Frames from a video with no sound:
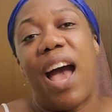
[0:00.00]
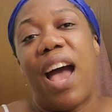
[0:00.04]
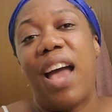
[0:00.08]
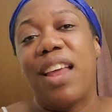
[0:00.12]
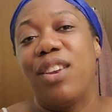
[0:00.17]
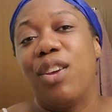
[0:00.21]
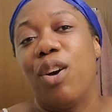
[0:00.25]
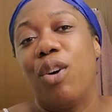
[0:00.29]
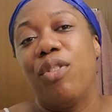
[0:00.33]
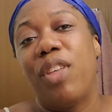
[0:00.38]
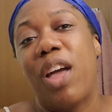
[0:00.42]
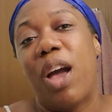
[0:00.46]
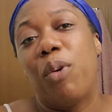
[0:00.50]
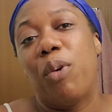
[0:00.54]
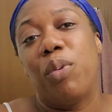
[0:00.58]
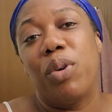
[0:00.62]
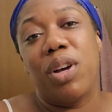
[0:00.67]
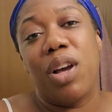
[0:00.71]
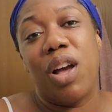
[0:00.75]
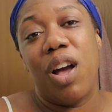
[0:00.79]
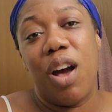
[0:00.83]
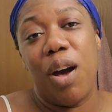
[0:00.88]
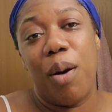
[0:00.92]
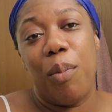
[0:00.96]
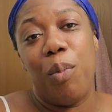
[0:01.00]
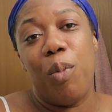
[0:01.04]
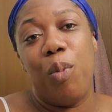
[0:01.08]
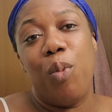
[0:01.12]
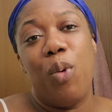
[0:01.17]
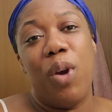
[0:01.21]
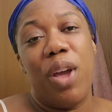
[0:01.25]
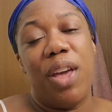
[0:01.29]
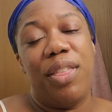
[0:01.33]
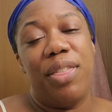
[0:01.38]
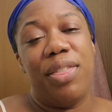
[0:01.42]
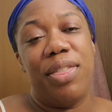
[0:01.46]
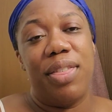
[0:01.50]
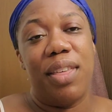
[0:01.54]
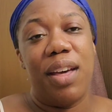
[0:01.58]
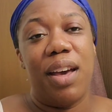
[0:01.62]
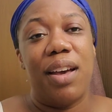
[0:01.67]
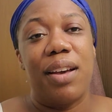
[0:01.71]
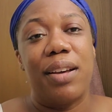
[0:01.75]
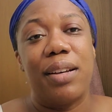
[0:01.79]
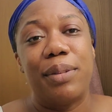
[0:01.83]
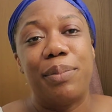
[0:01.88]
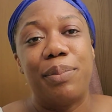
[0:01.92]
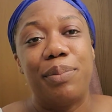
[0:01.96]
I know that will come with
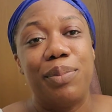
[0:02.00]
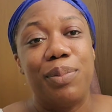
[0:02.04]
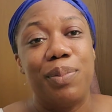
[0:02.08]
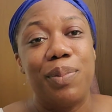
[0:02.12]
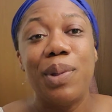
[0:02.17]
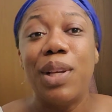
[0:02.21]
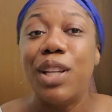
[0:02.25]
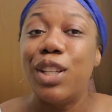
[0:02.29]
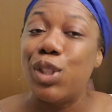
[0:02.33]
um,